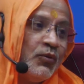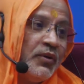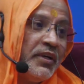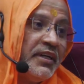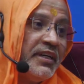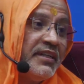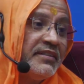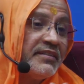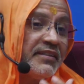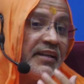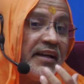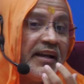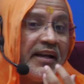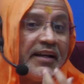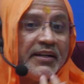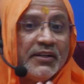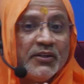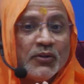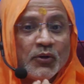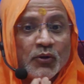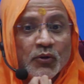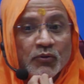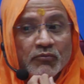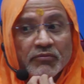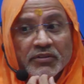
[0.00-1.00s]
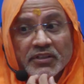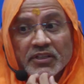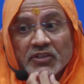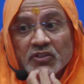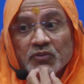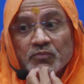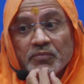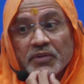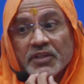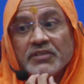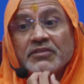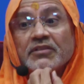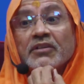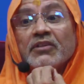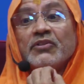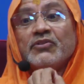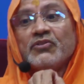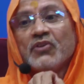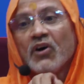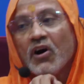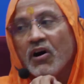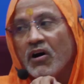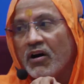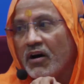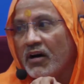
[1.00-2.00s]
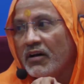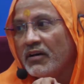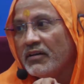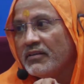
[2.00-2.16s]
is endowed with a special jaw.